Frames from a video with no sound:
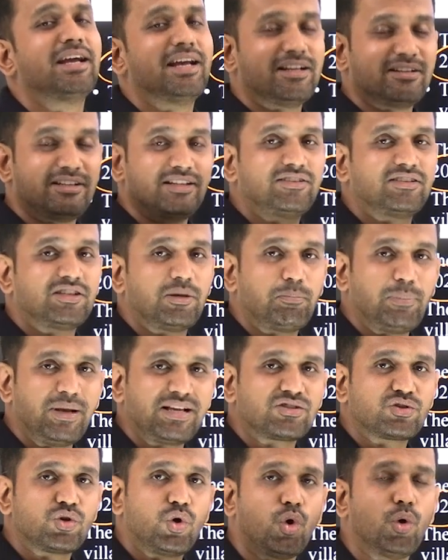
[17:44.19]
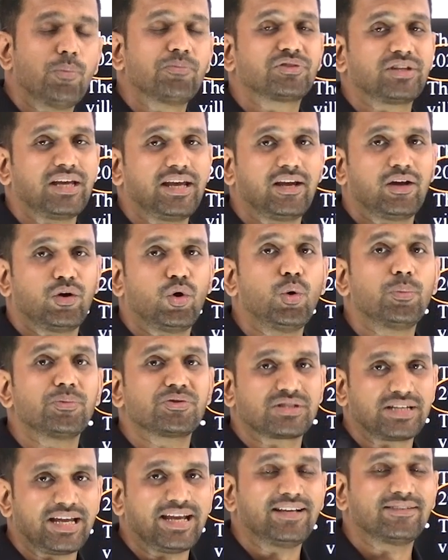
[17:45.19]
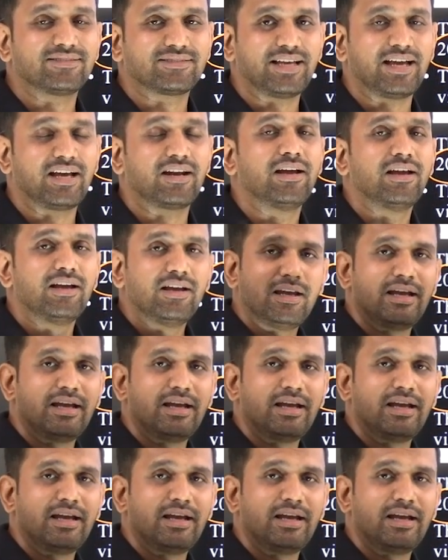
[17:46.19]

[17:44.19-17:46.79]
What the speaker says: this is the best homestays there